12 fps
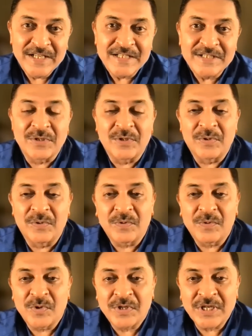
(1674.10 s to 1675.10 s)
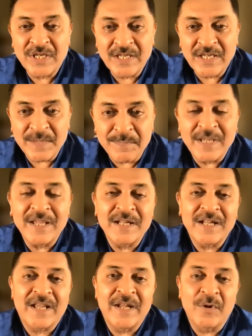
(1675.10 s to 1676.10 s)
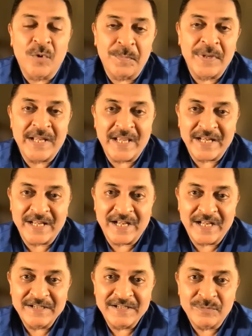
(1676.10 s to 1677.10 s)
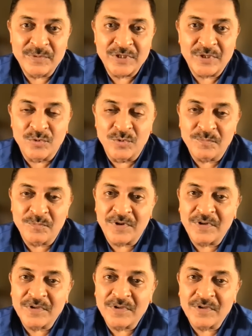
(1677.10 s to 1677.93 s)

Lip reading: So keeping it an open area with your room